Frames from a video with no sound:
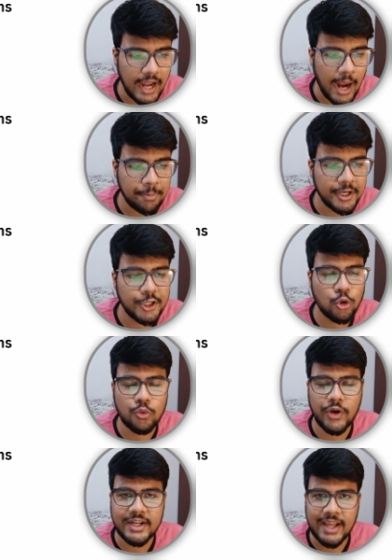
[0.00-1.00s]

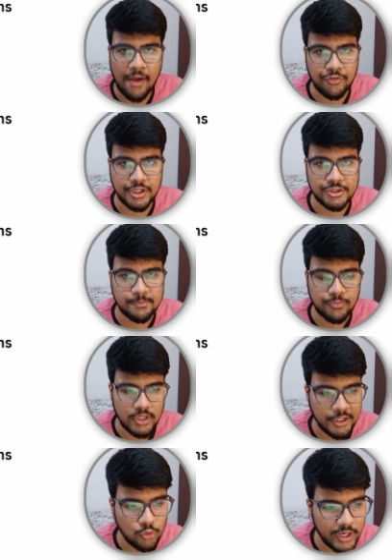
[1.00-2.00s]
aptitude went average,
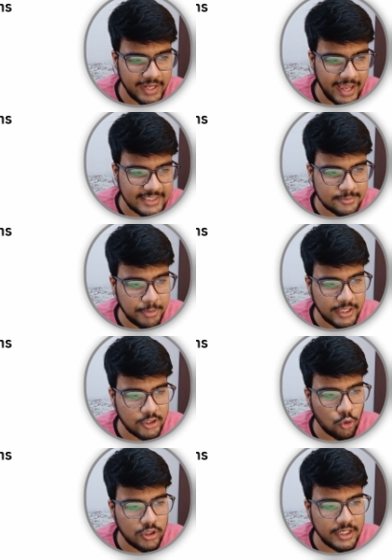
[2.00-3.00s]
then you can
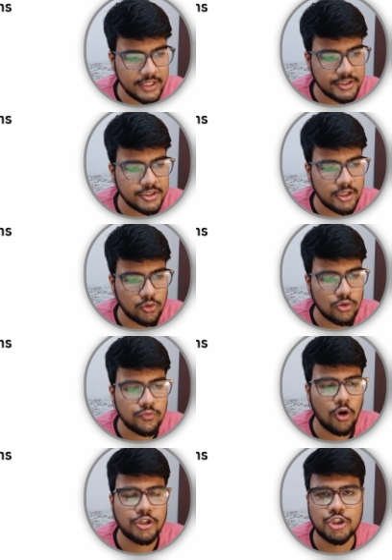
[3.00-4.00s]
expect totally digital role
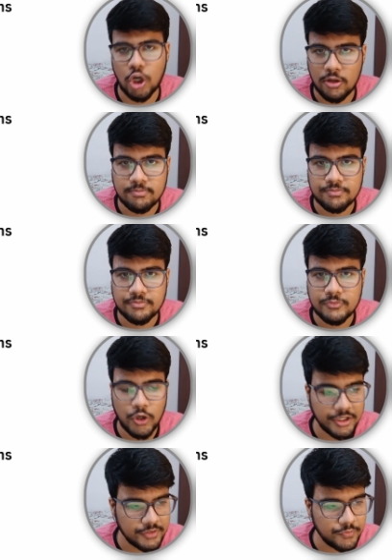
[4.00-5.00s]
for sure,
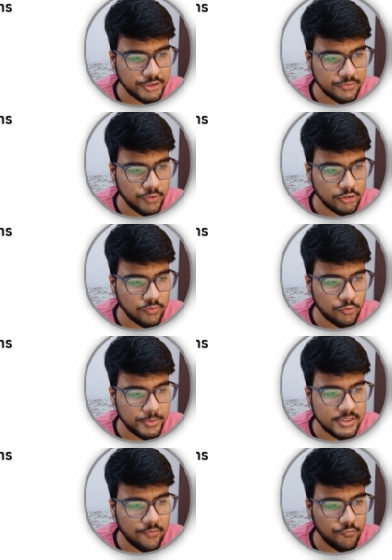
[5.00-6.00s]
okay, which is worth of
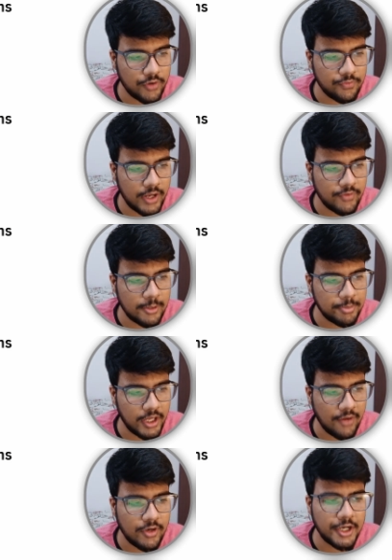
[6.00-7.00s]
rupees 755
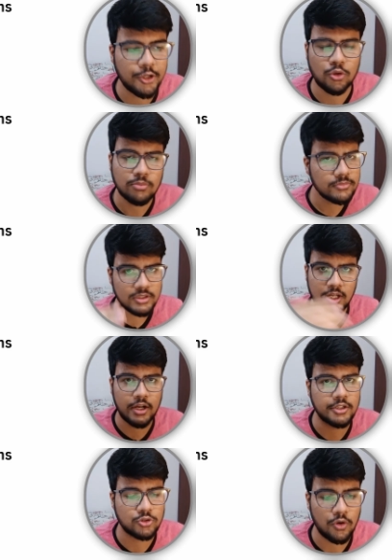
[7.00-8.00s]
LPA. I will let you know the
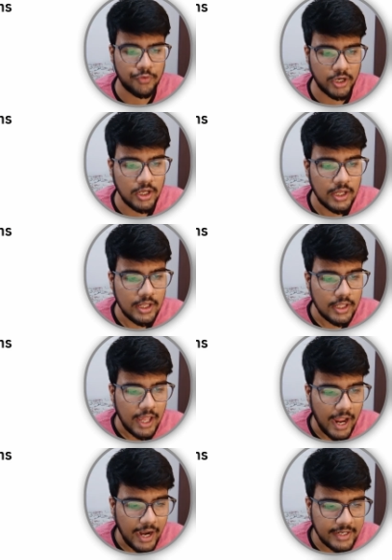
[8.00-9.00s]
crux of it.
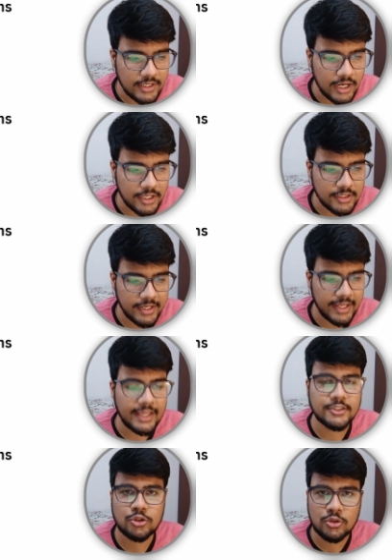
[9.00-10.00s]
And another
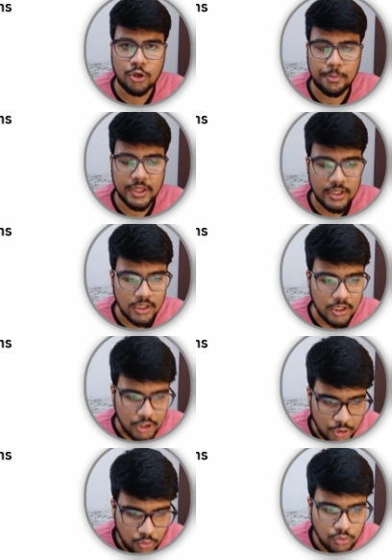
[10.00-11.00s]
case could be
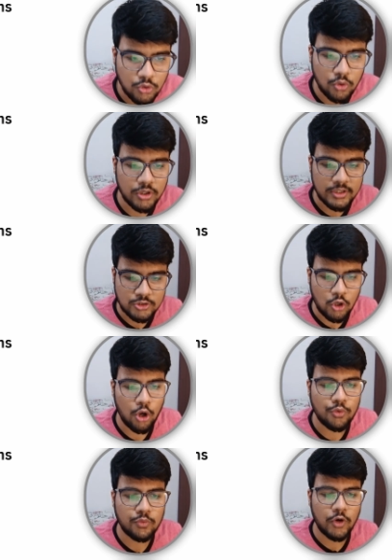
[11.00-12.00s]
you
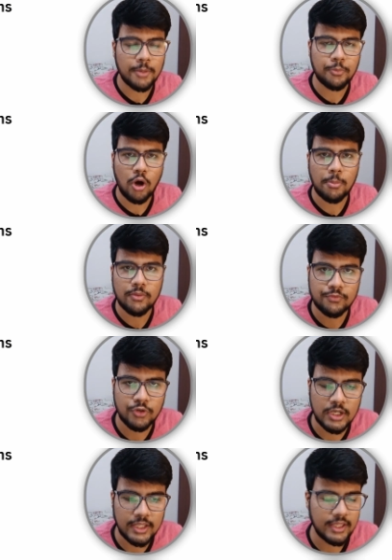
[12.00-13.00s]
solved one problem
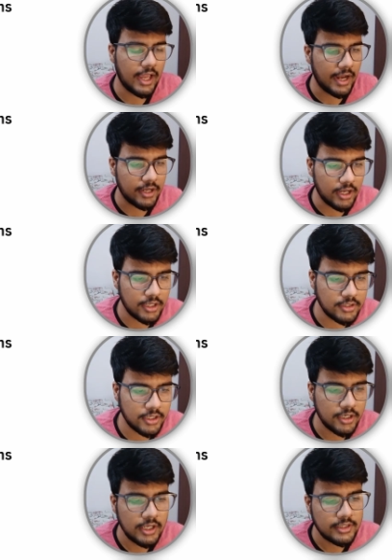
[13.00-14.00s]
fully, and
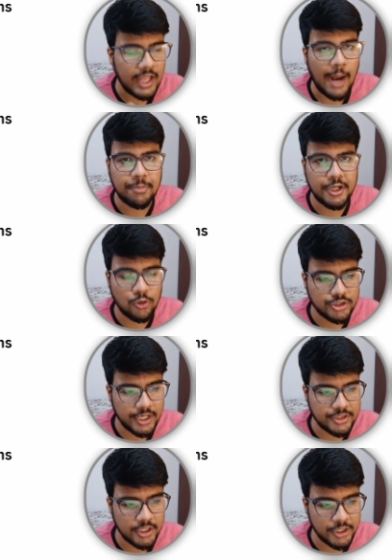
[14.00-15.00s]
another, the aptitude
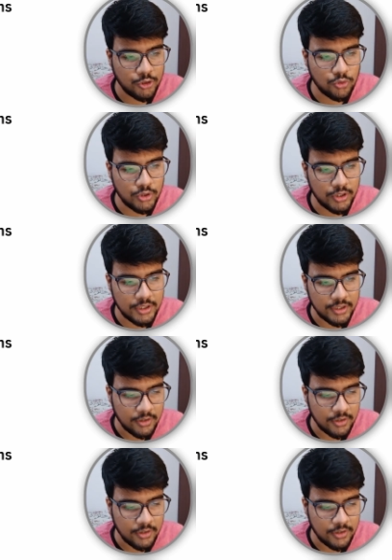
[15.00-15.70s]
section, you did